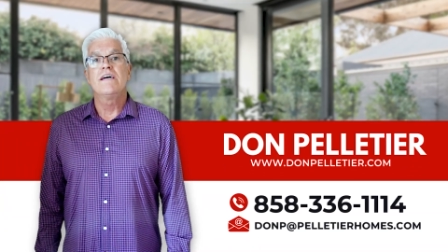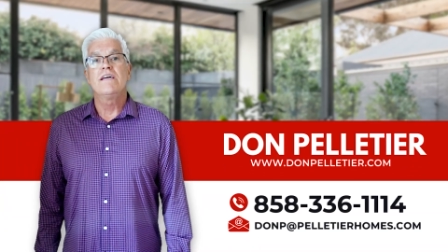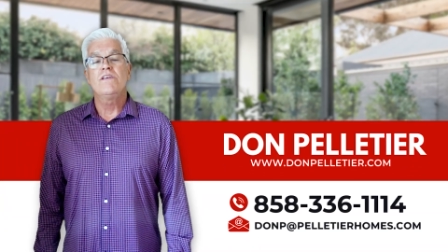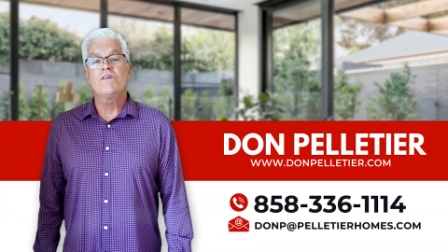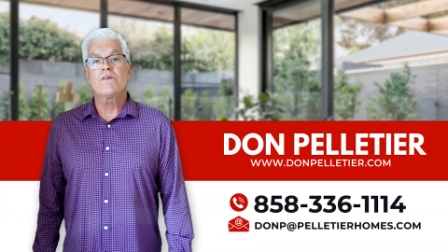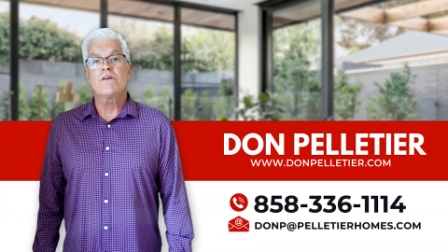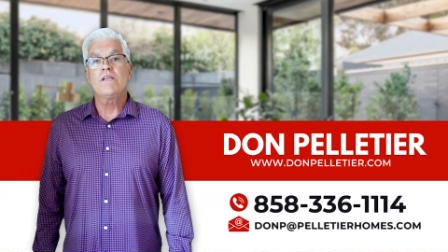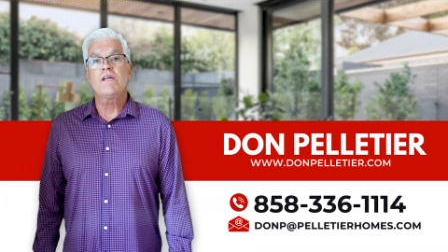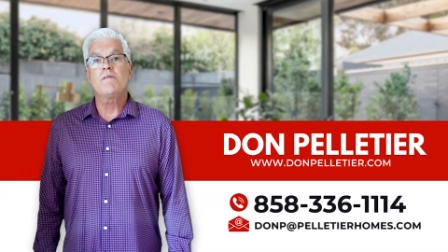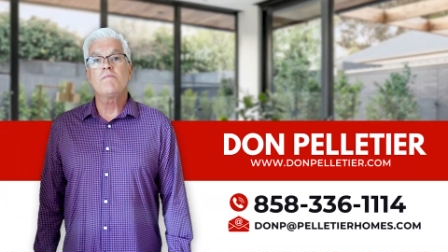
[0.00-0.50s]

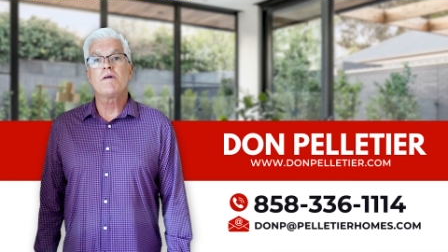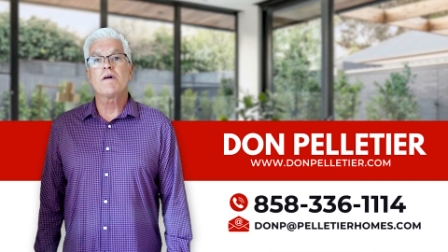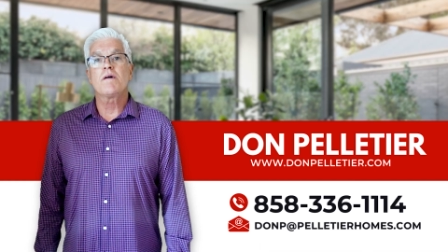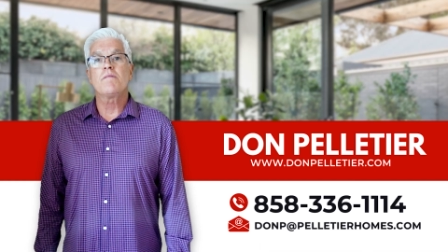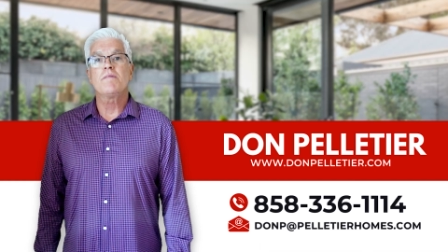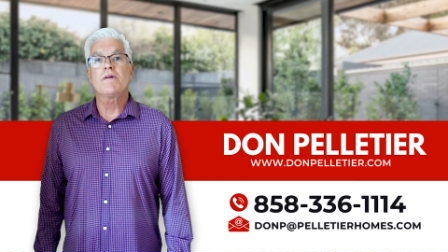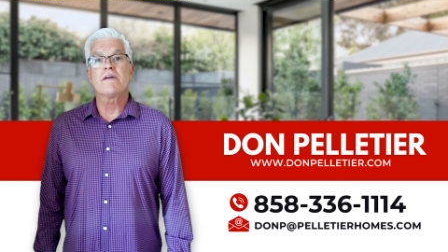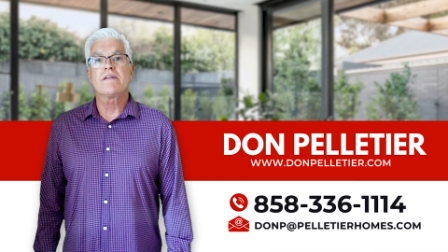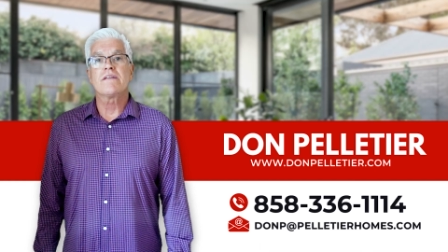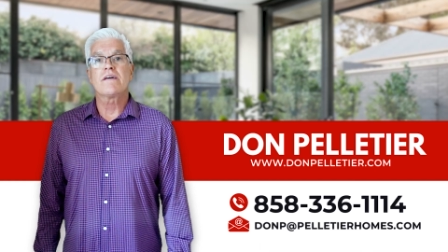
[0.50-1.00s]
You can email
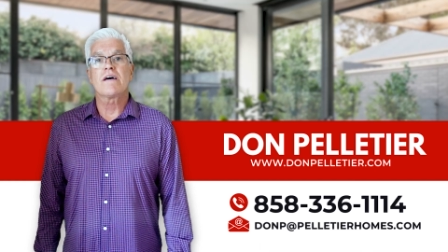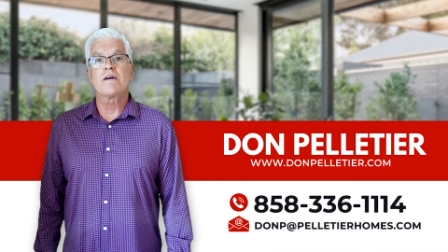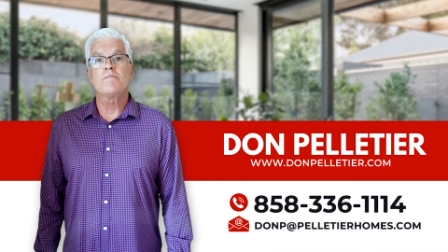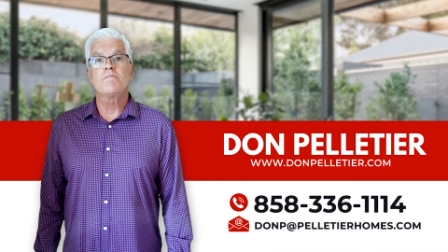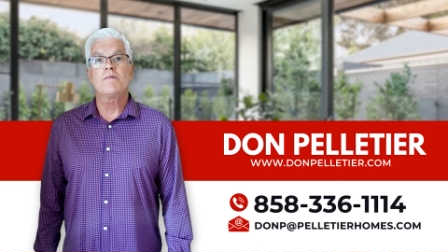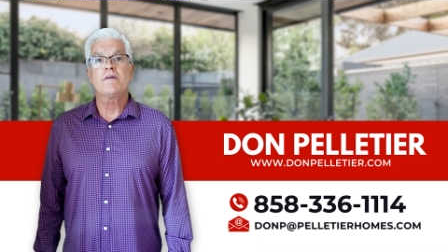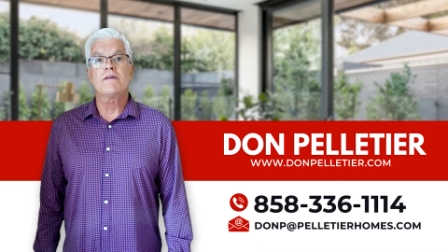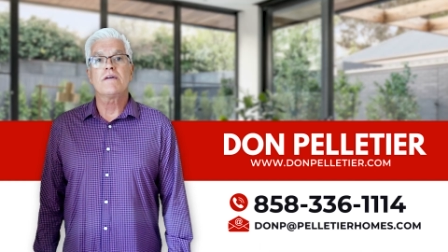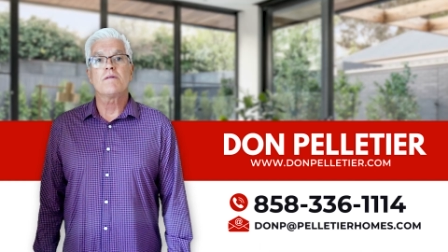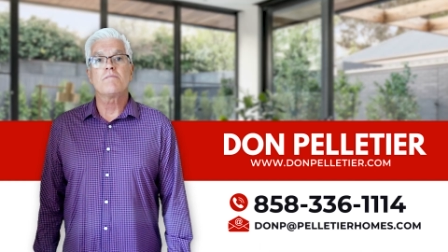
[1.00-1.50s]
me at
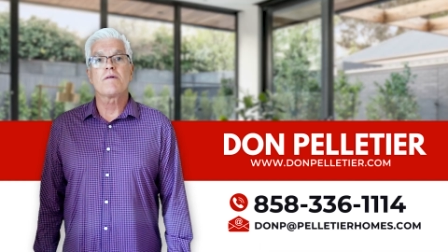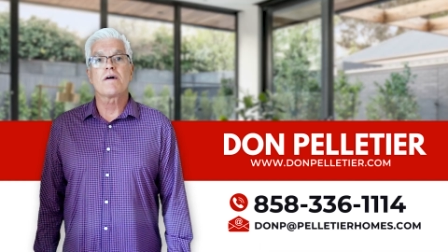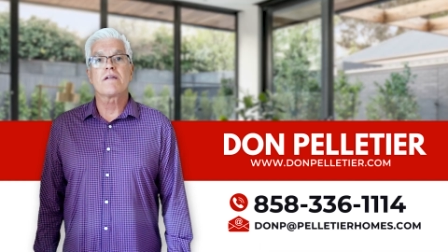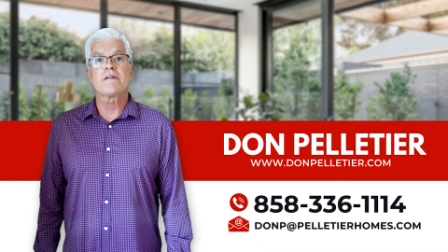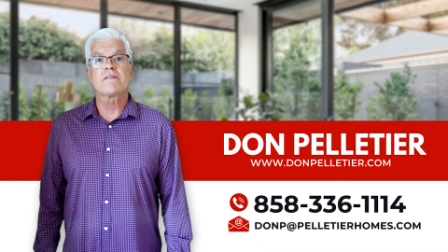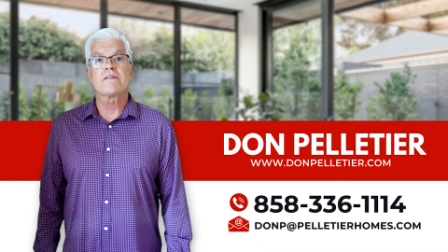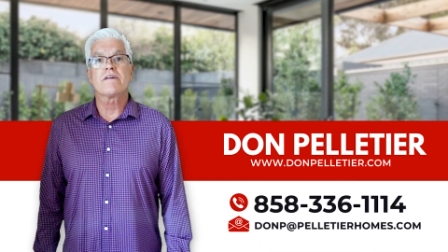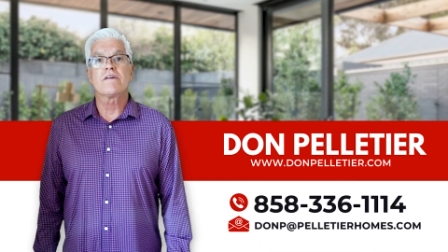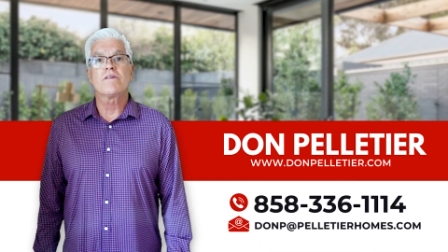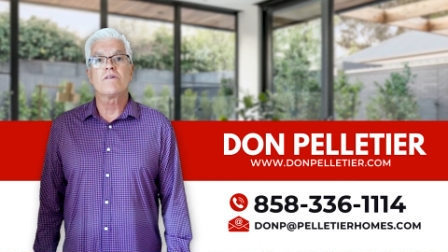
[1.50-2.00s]
donp at
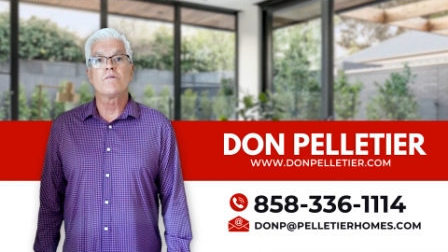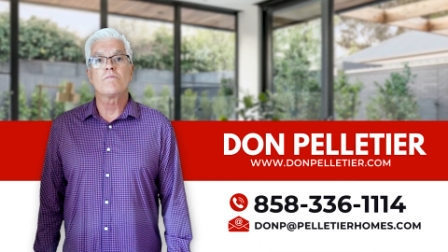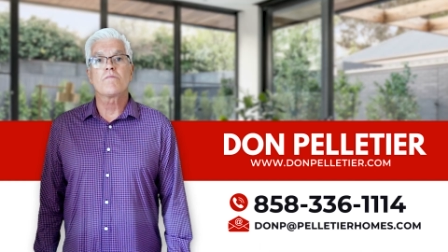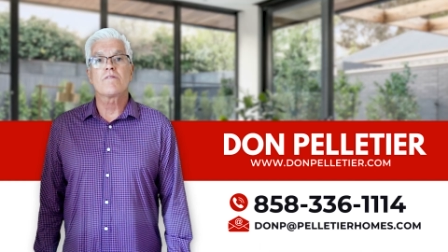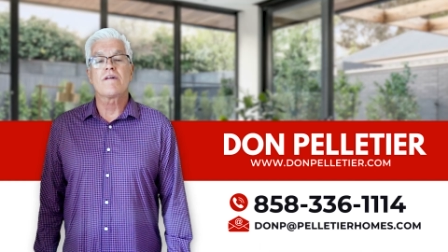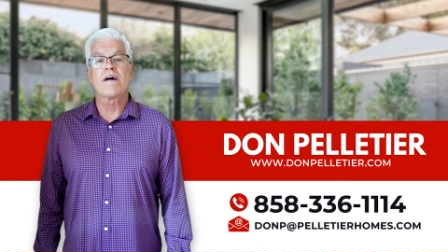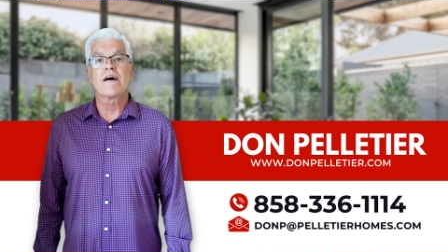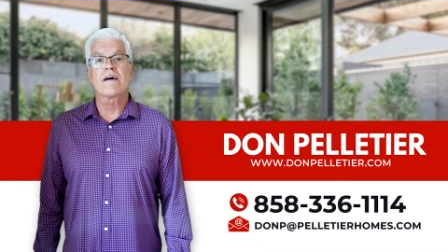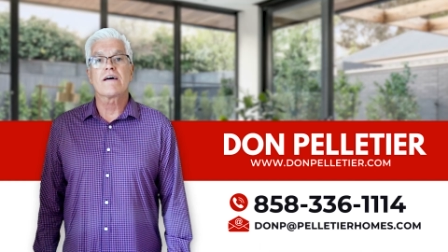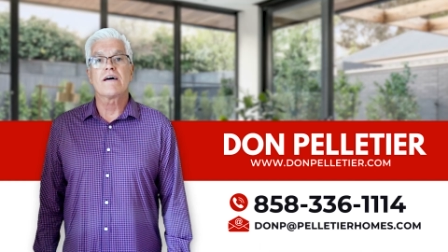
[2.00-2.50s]

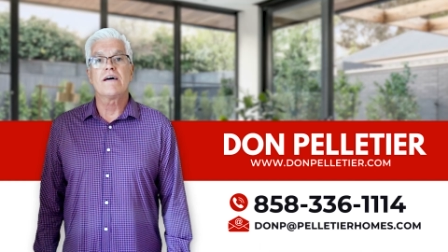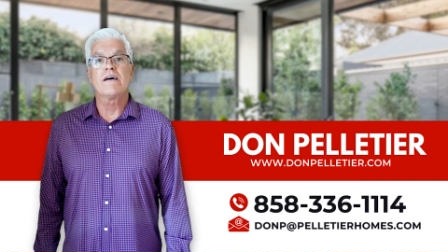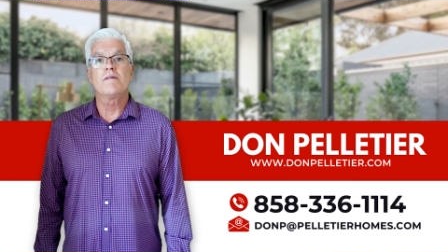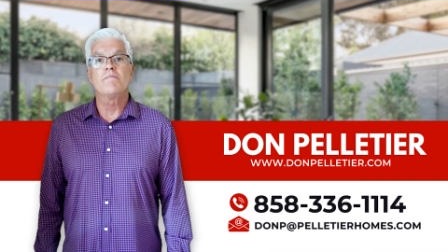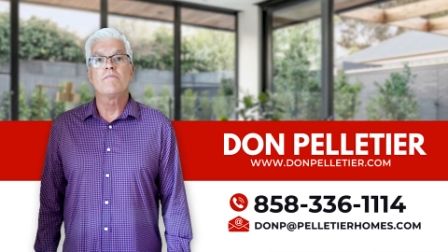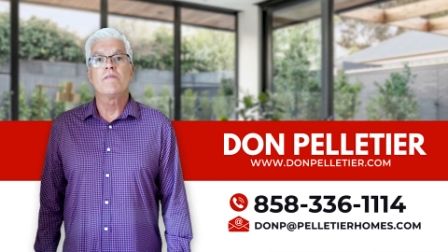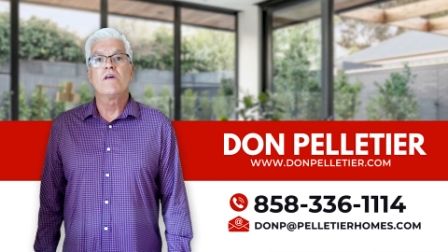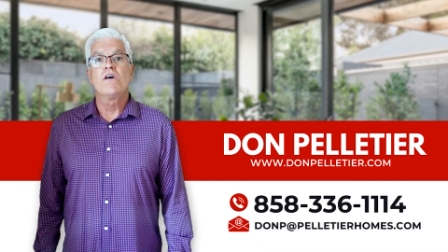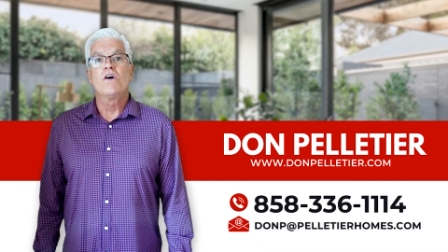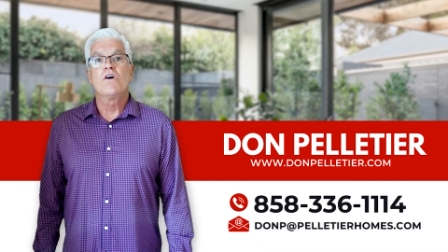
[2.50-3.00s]

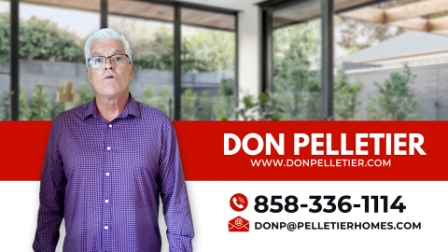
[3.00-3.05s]
pelletierhomes.com.